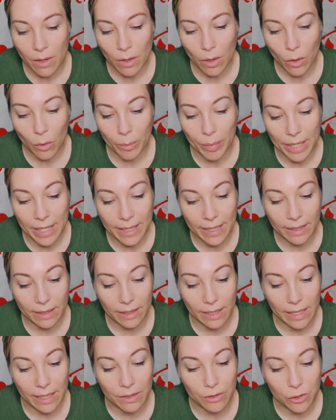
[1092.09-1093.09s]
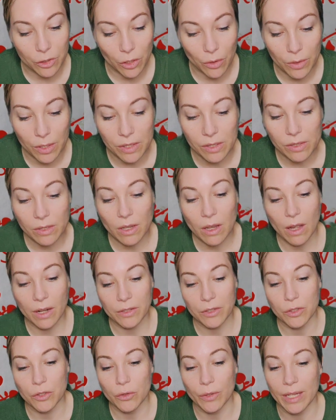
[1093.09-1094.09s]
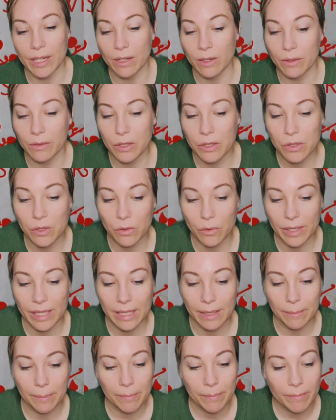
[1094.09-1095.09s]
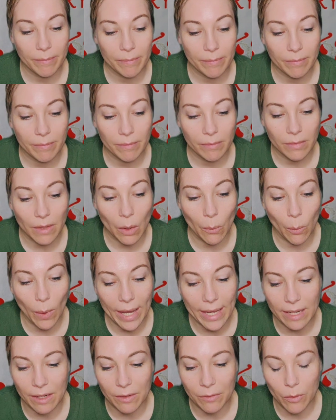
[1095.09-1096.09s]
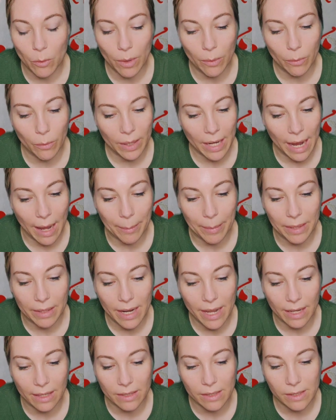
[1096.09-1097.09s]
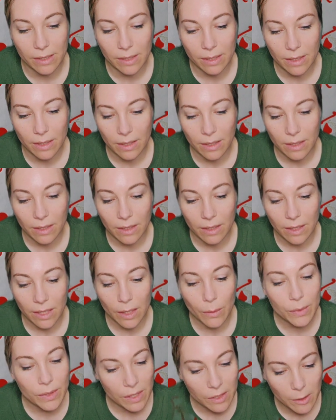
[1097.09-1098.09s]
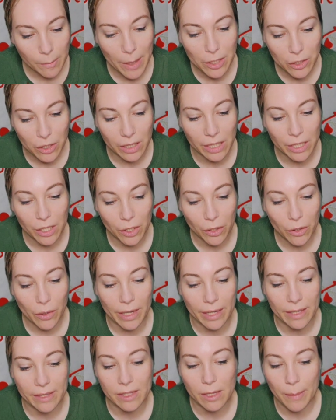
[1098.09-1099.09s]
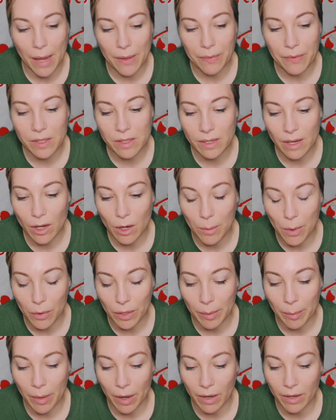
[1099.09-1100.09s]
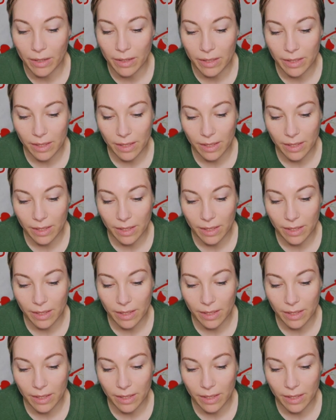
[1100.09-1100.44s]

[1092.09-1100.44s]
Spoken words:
Obediently, Jonas concentrated on the screen, waiting for what would happen next. He was especially curious about the ceremony part.